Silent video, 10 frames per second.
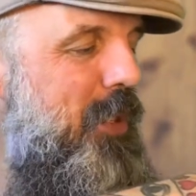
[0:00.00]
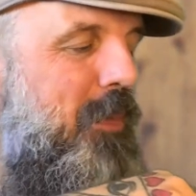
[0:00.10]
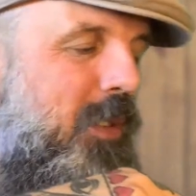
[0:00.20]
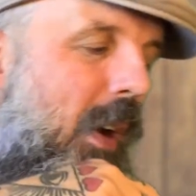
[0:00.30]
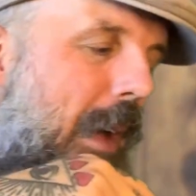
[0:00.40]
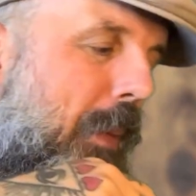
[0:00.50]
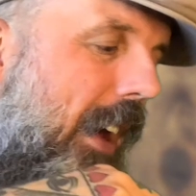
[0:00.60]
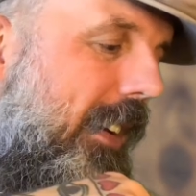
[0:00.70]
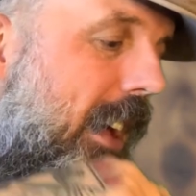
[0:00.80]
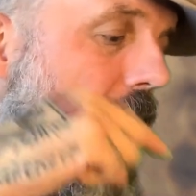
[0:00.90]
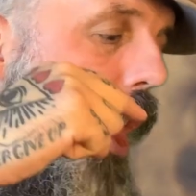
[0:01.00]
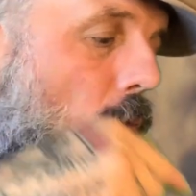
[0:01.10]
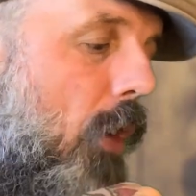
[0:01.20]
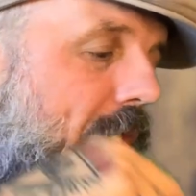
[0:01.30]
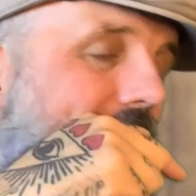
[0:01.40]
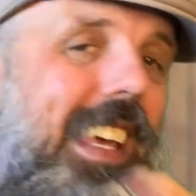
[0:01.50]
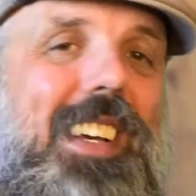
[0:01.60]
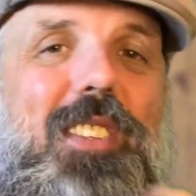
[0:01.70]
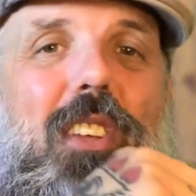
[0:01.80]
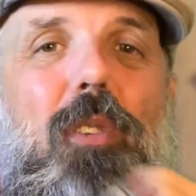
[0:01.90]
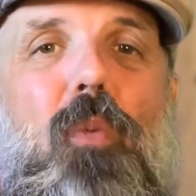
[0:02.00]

subscribe button over here to the